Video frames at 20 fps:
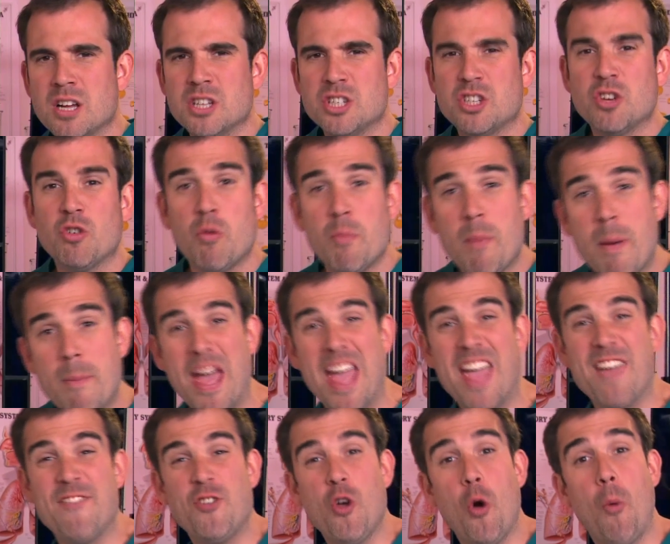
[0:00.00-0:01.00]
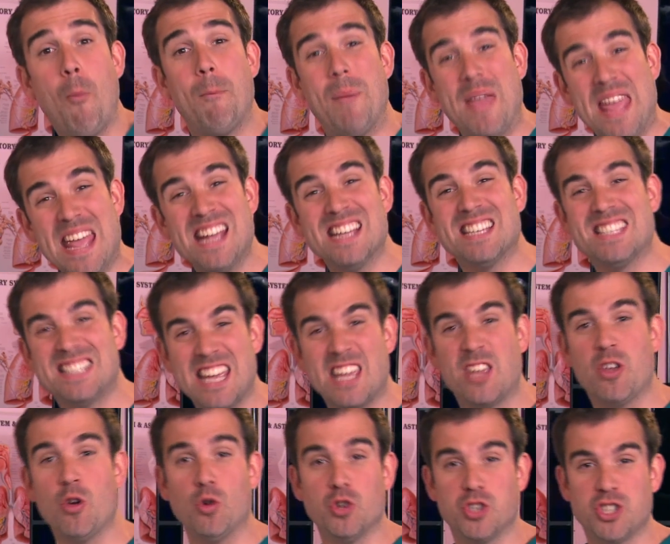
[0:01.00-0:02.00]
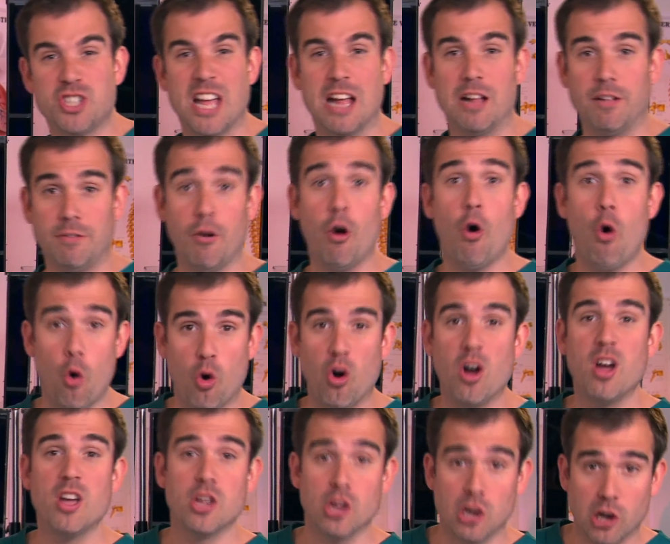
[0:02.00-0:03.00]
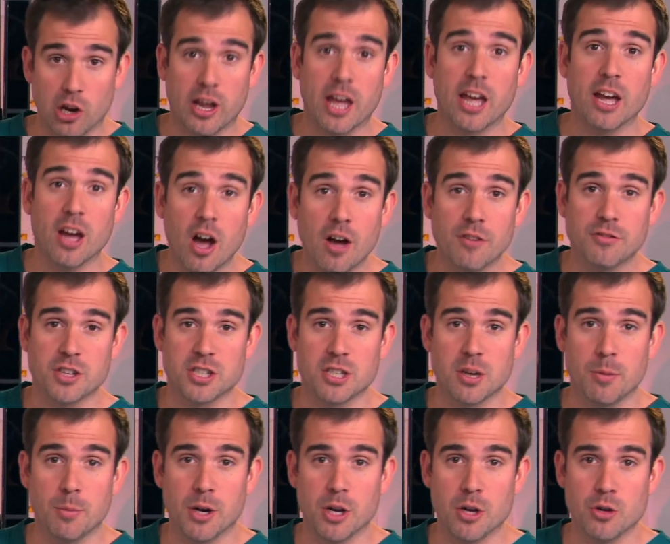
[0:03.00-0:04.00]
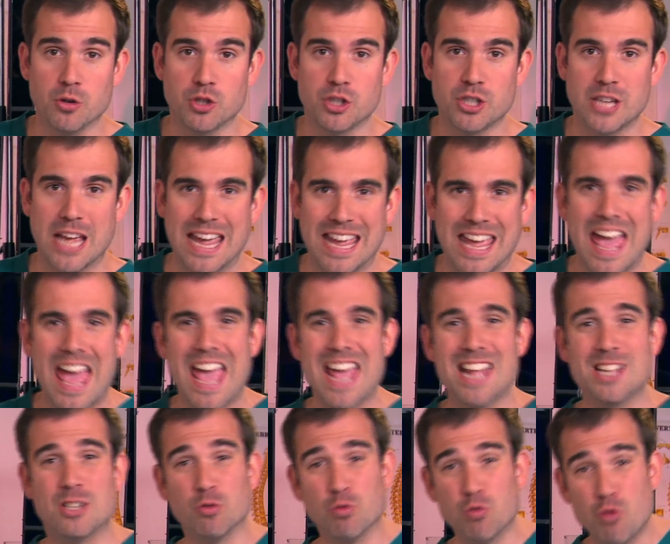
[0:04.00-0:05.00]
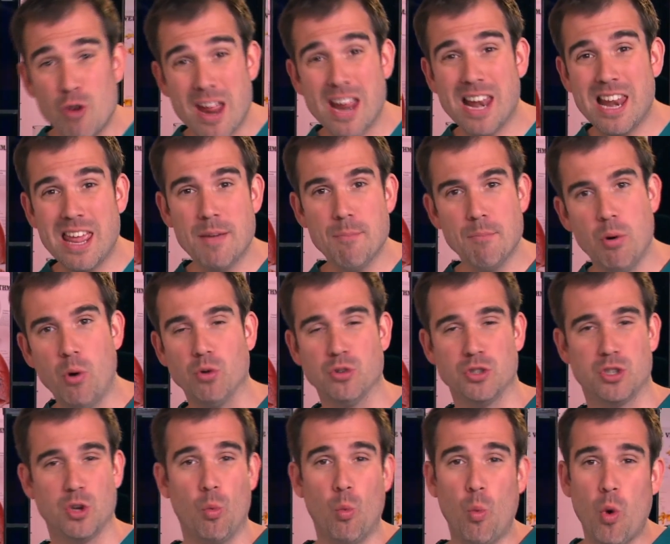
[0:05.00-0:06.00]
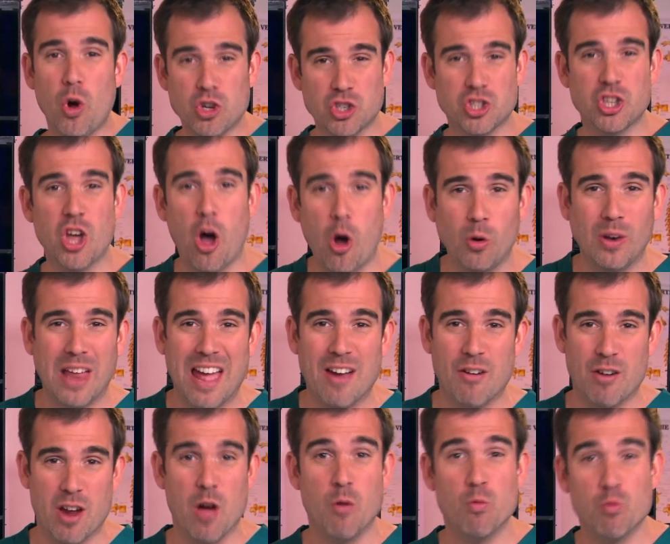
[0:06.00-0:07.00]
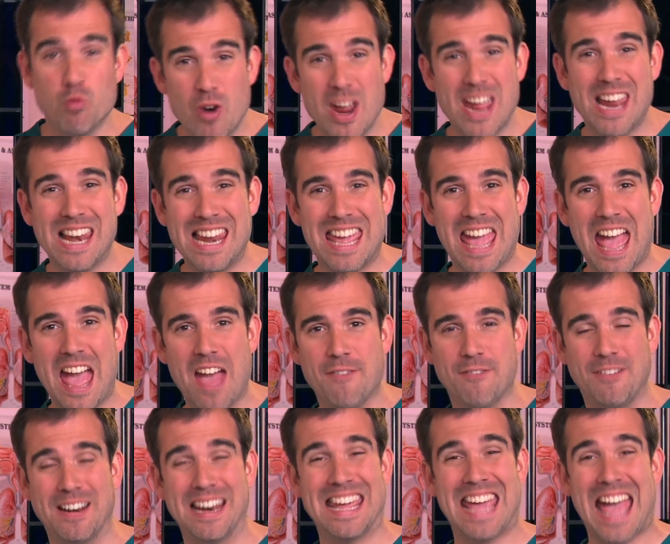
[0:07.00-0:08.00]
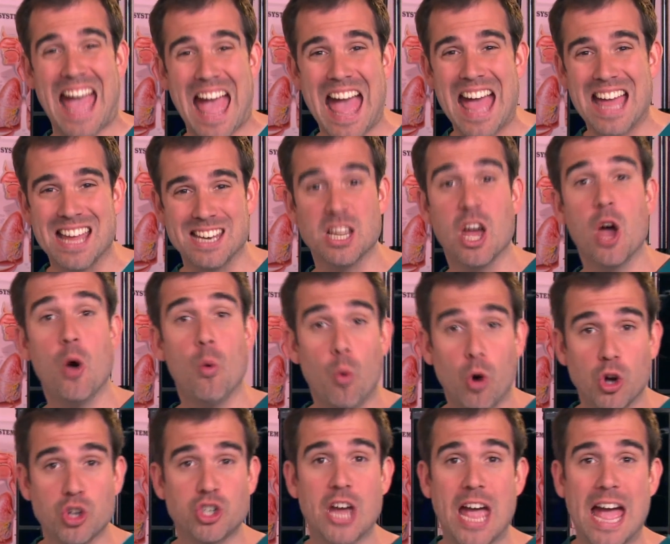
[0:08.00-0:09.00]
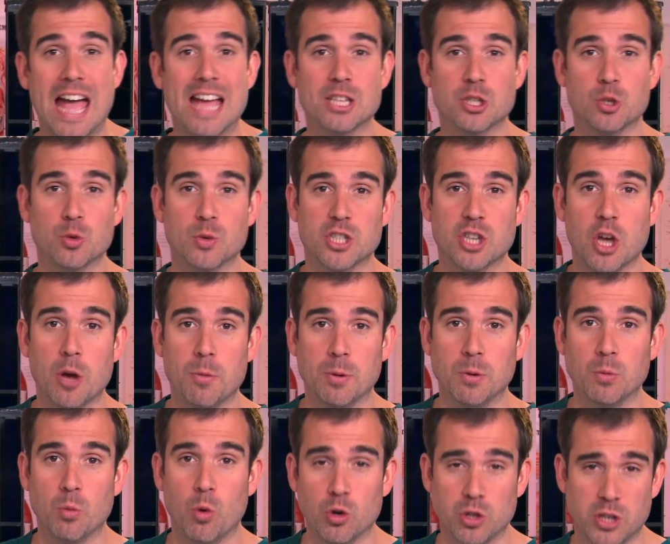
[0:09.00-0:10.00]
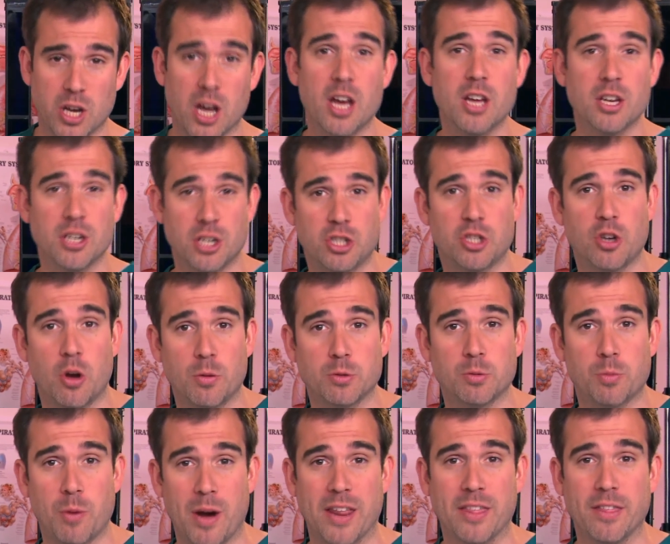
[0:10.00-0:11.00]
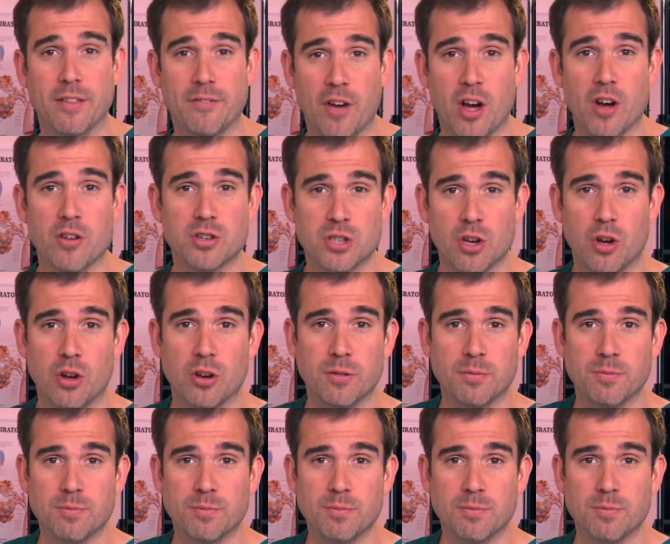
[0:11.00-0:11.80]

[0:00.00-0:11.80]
So remember, if you're being sick yourself or you're looking after someone who's sick, it's really important to wash the whole area really carefully and wash your hands with soap and water to stop spreading the virus on.